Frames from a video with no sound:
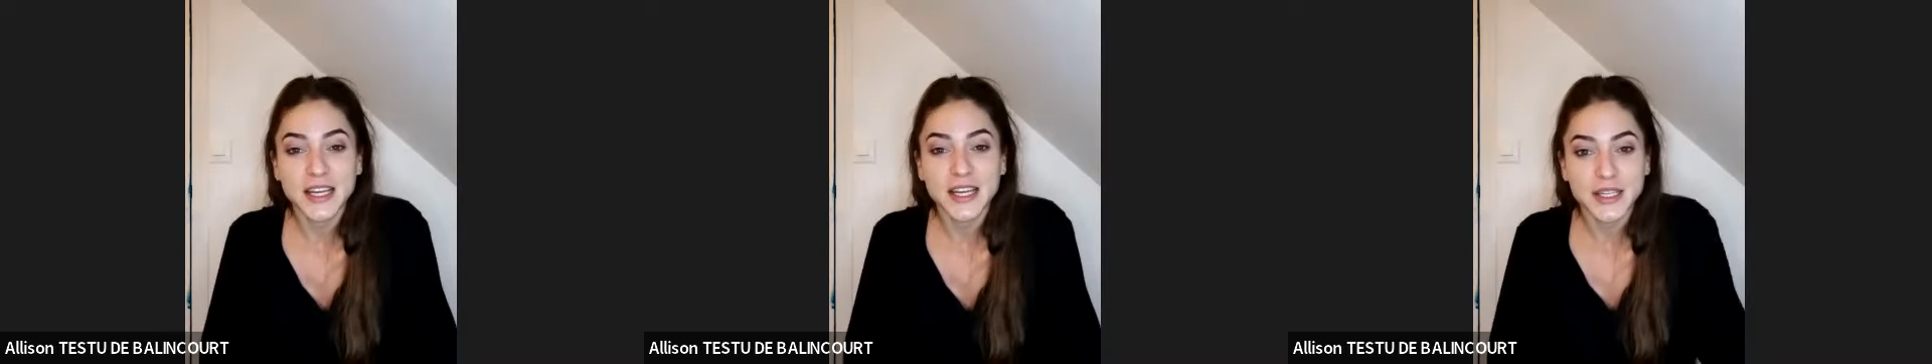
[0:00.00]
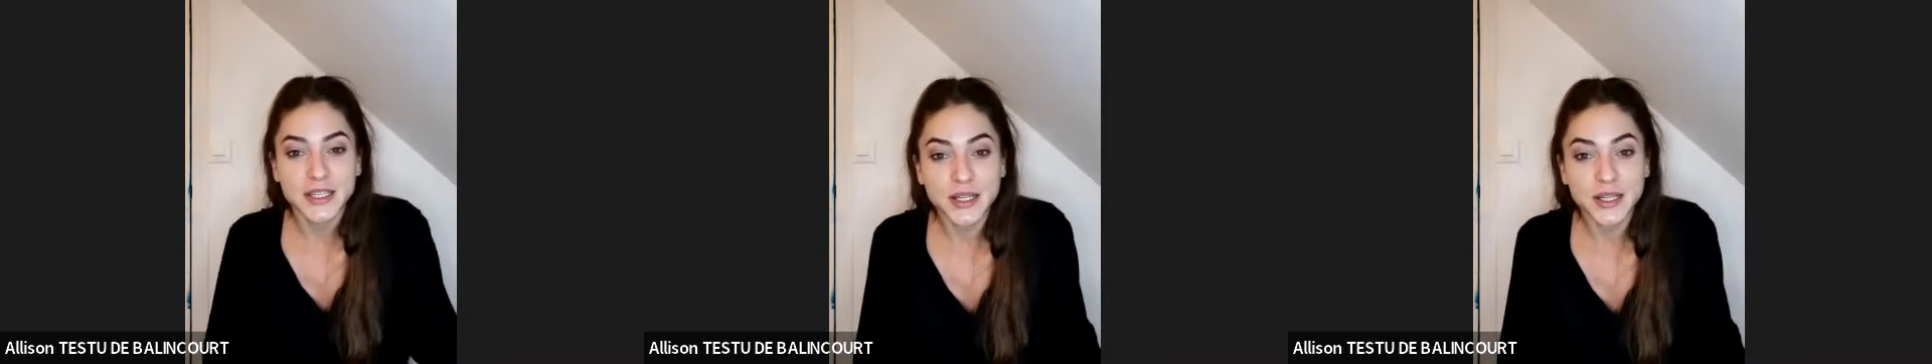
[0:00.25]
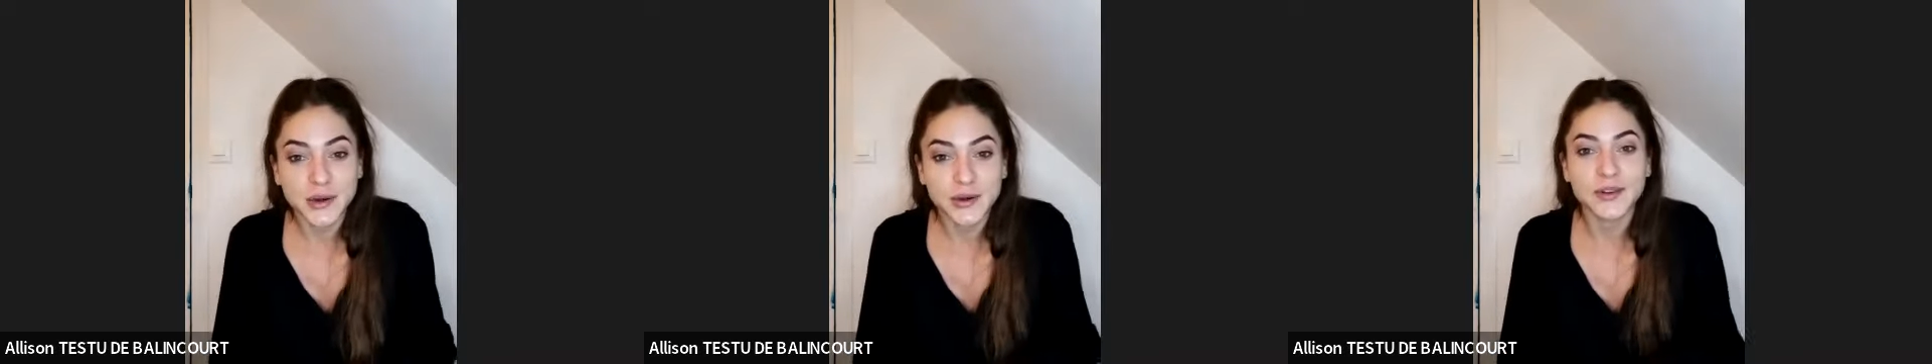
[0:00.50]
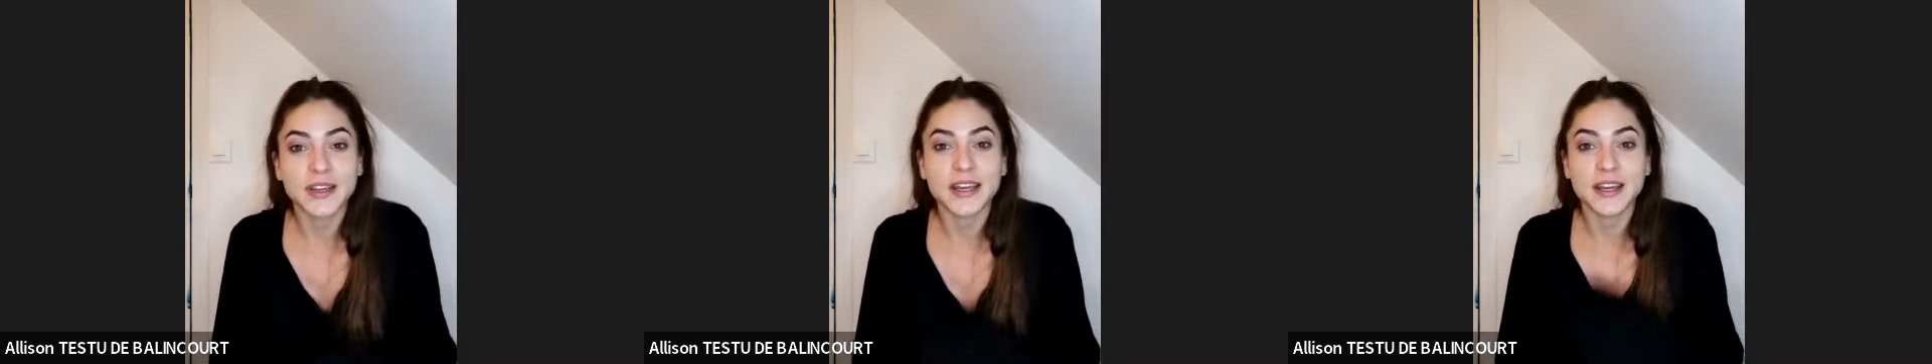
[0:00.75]

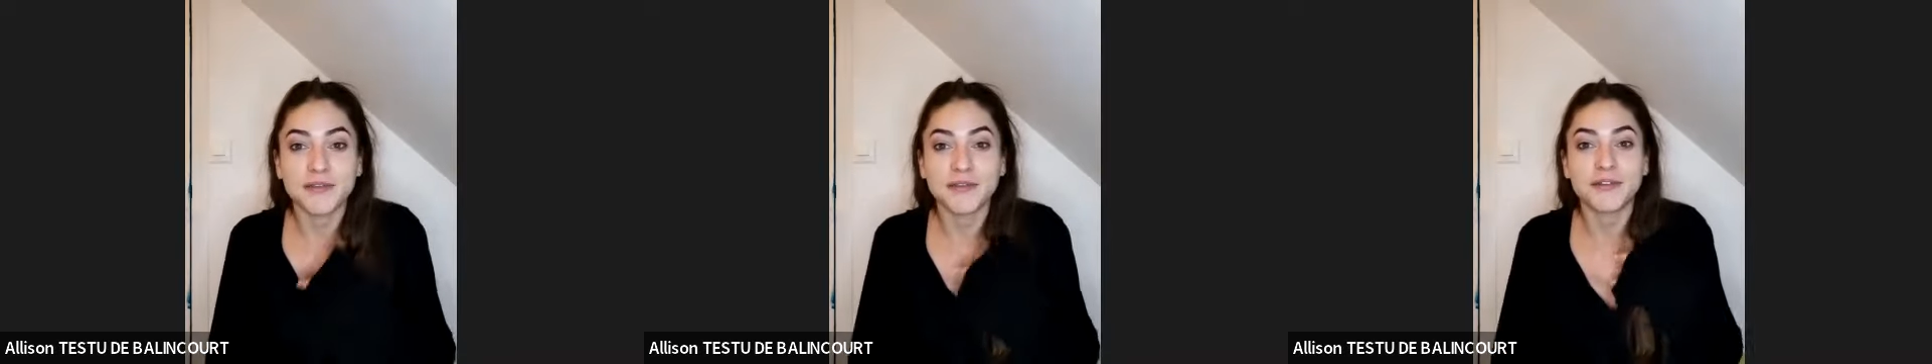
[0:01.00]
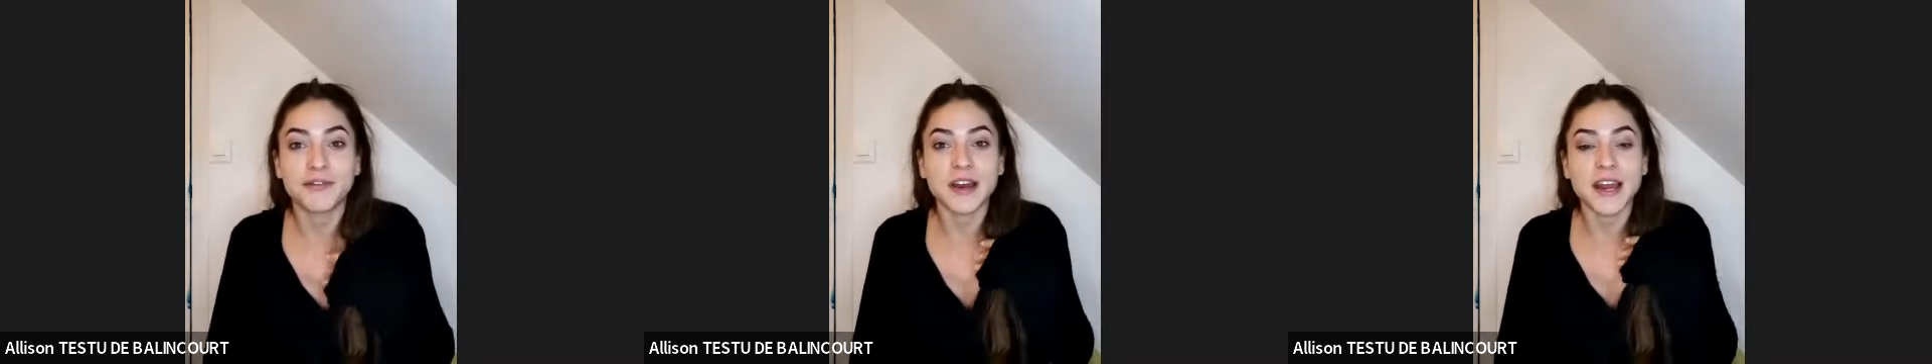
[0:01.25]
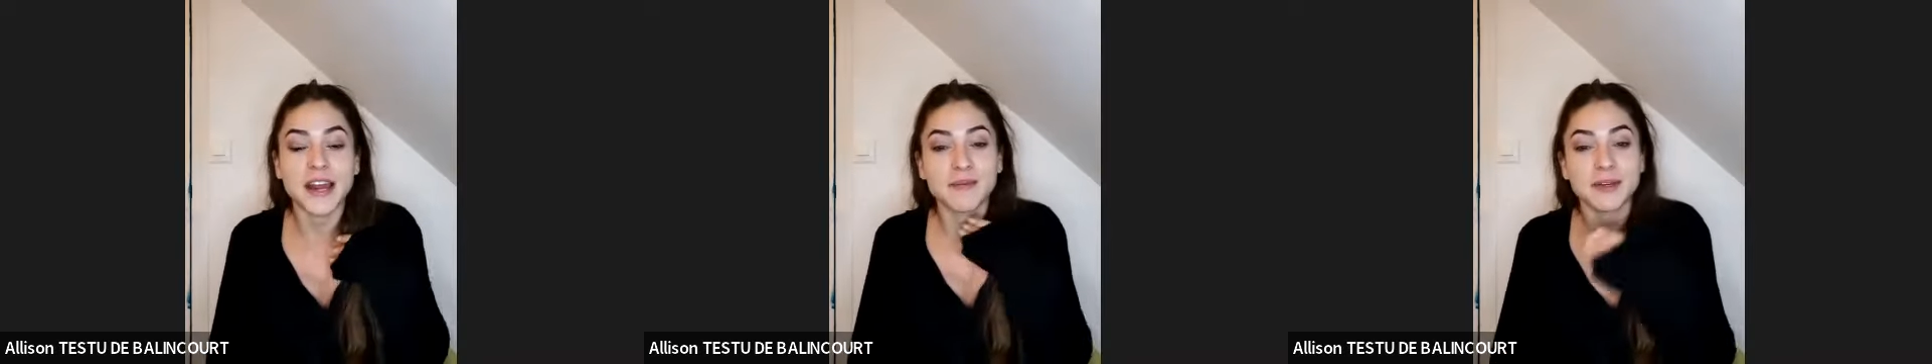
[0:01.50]
So if I am